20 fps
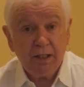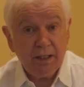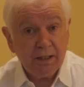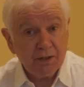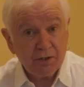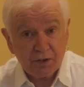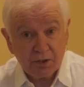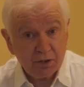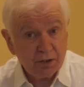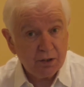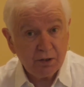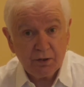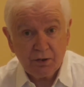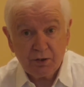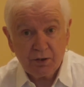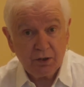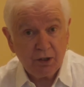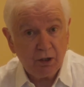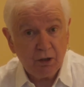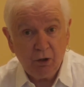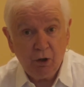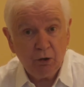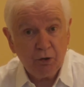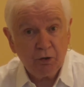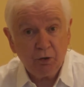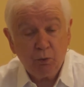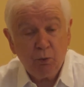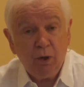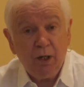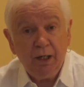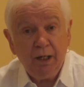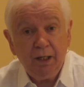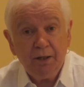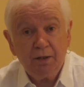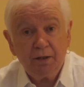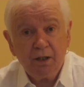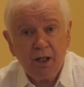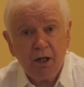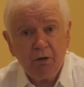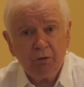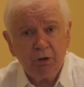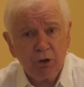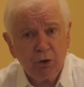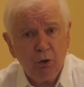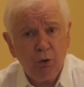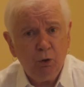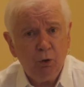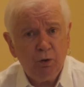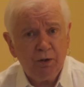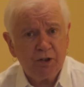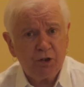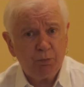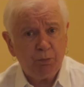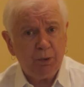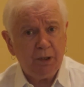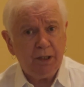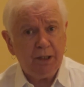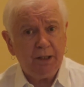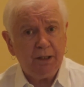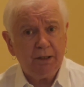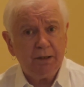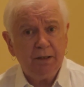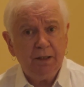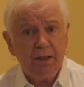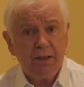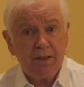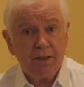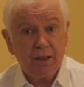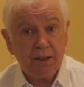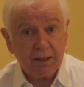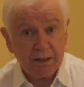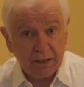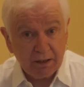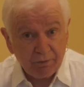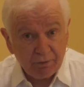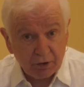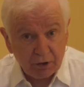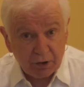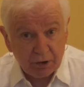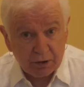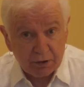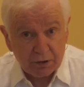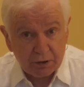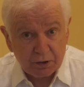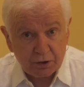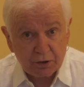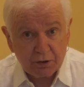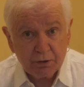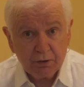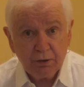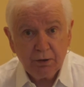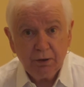incidents along the way that I recall as being significant?